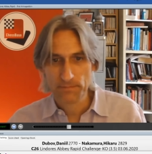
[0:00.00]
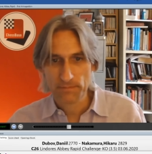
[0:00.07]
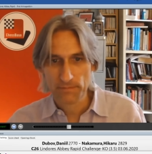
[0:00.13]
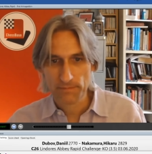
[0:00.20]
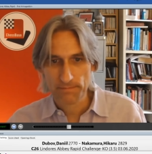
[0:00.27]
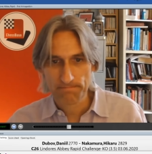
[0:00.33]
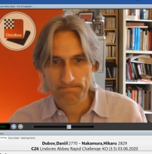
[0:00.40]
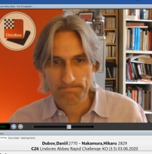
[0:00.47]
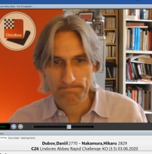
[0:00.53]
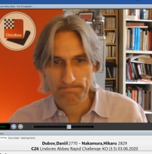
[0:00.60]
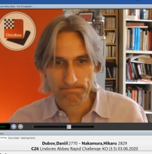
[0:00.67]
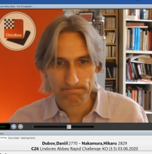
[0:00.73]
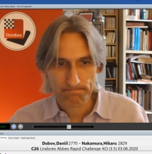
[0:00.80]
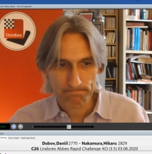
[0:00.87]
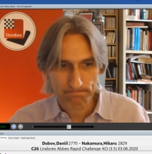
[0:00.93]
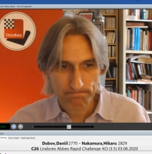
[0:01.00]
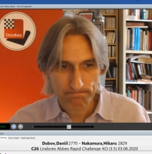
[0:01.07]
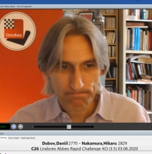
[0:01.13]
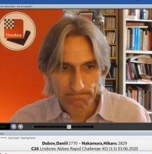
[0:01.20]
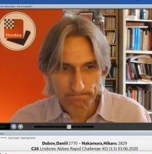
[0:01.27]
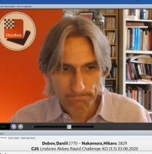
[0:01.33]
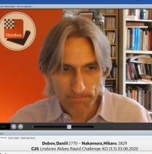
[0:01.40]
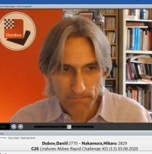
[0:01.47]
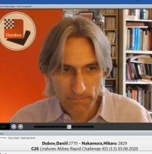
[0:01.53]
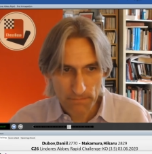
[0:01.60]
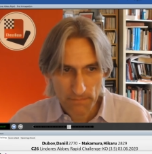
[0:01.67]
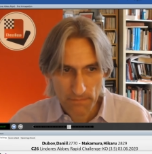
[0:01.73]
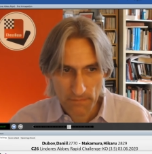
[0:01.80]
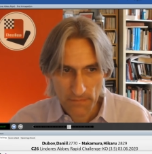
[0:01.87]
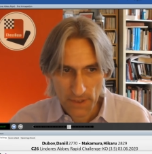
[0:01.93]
[no speech]